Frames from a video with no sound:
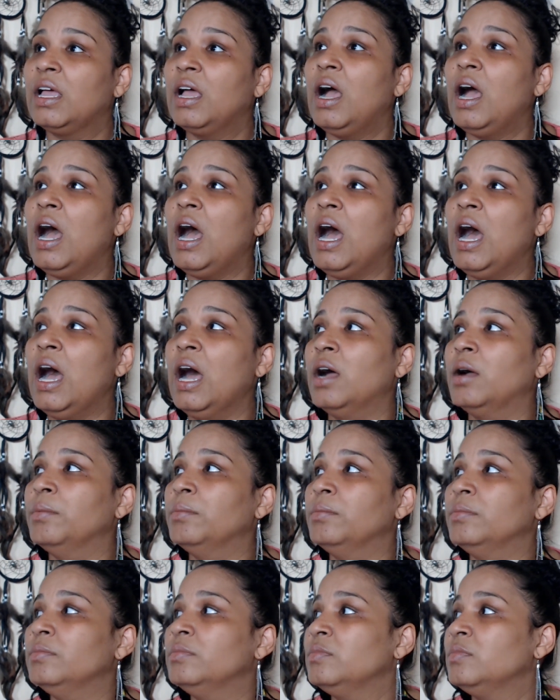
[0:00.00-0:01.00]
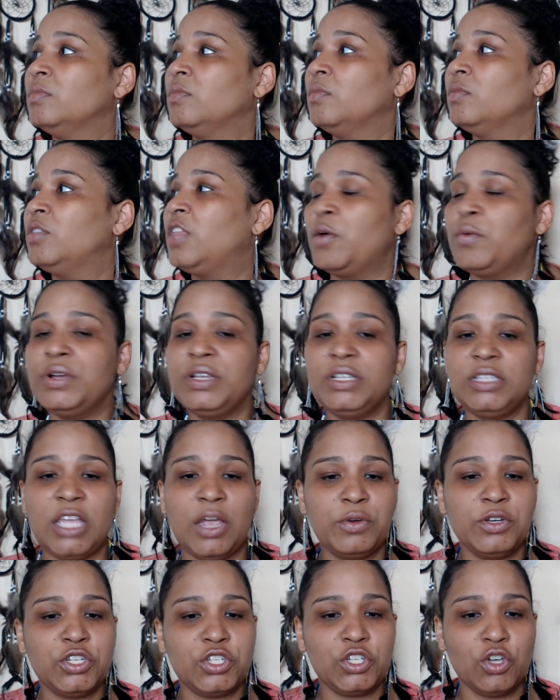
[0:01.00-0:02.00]
They
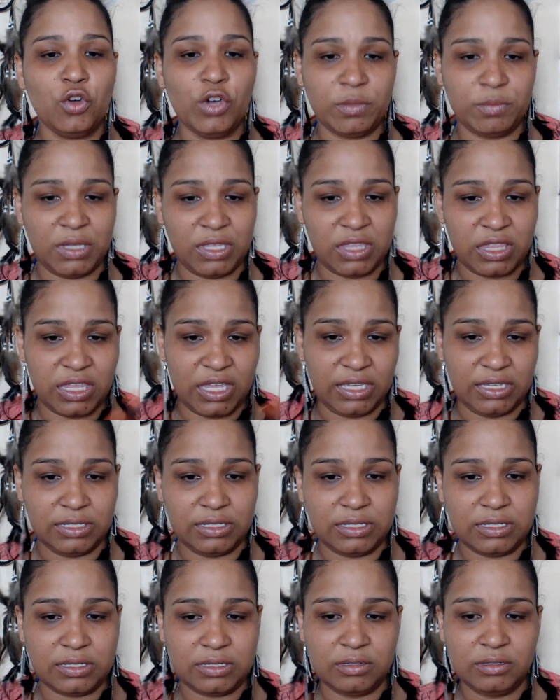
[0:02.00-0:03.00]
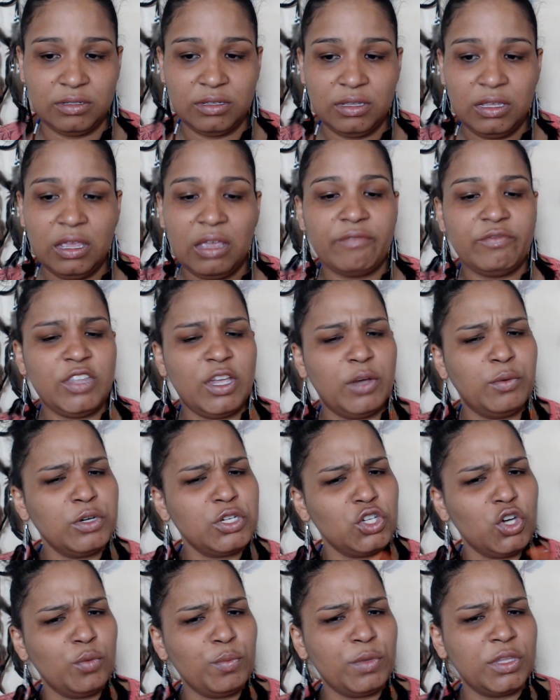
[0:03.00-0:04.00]
were showing me things. They were
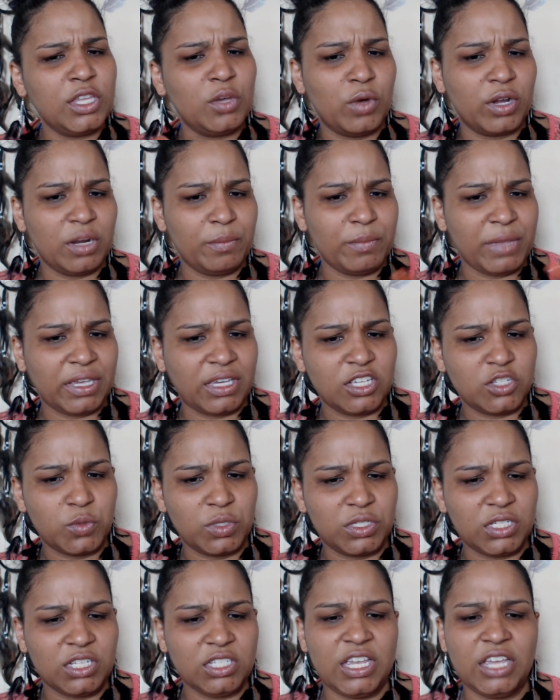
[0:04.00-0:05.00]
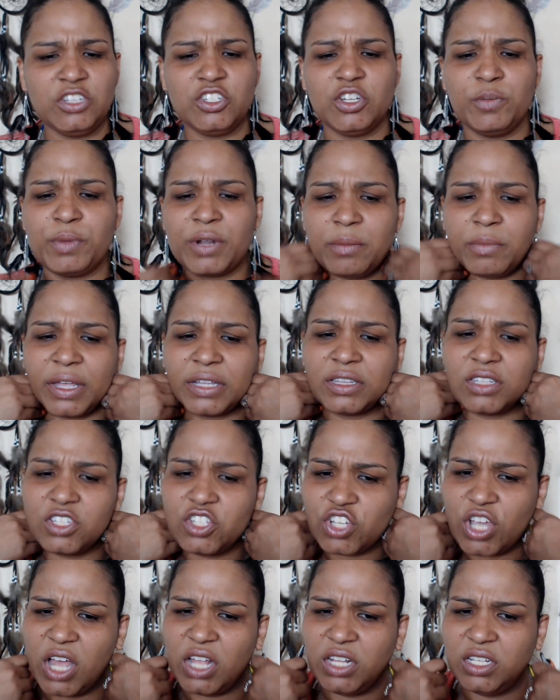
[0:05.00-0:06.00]
showing me that one of my kids was in danger, but I'm like, this
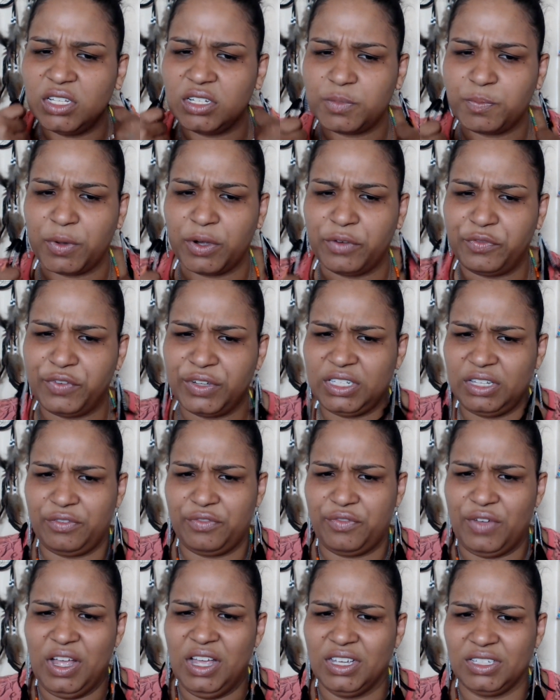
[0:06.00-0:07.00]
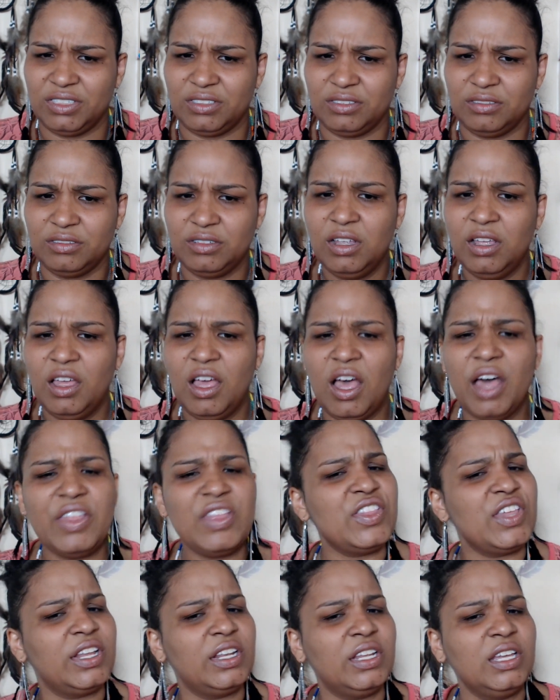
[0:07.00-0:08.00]
child looks perfectly fine. Other
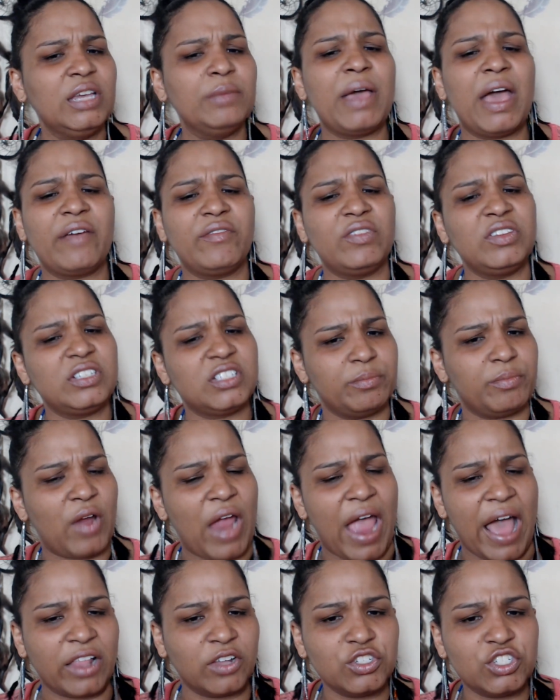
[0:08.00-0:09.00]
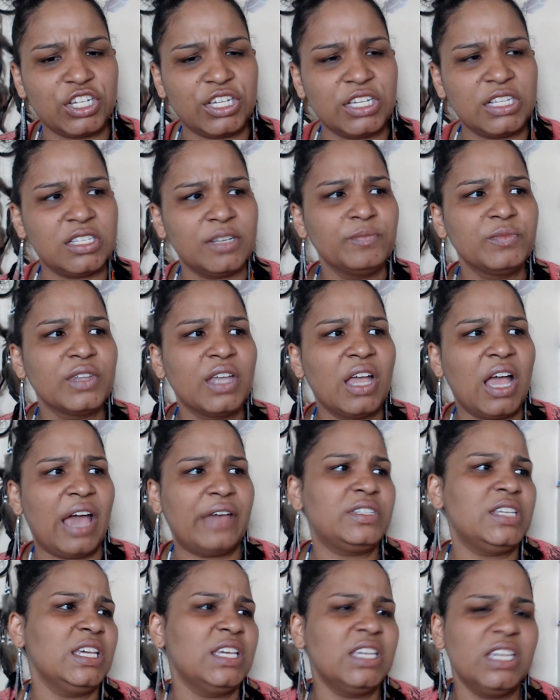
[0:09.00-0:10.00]
than him having some allergies, I've
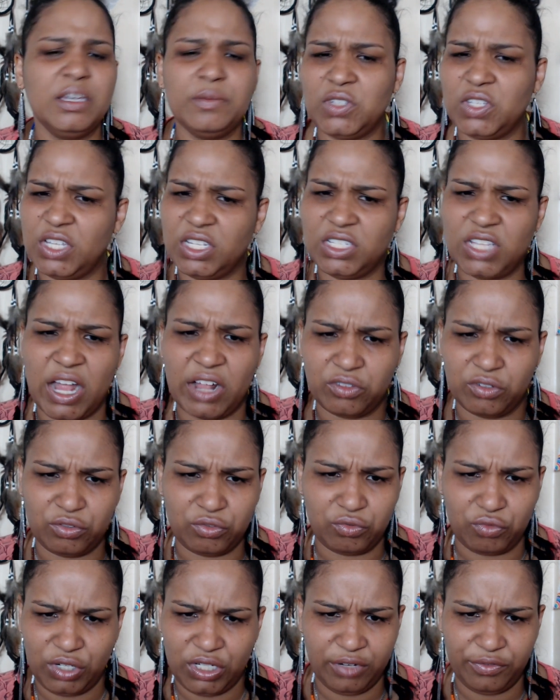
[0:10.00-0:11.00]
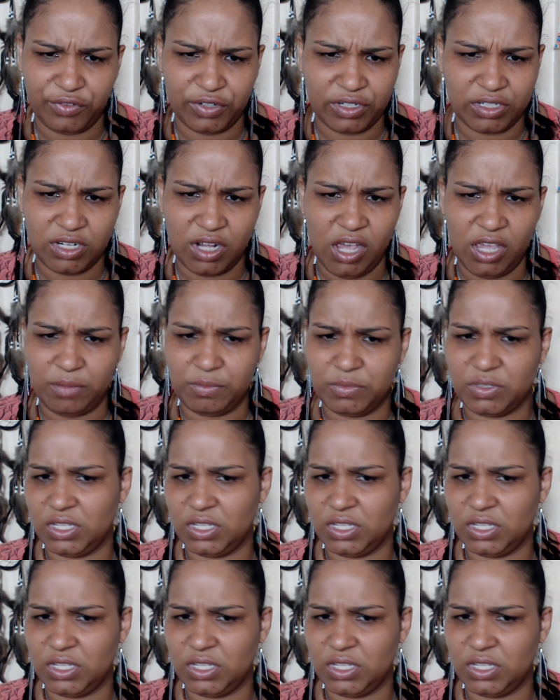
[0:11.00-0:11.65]
taken him to the doctor 3 different times.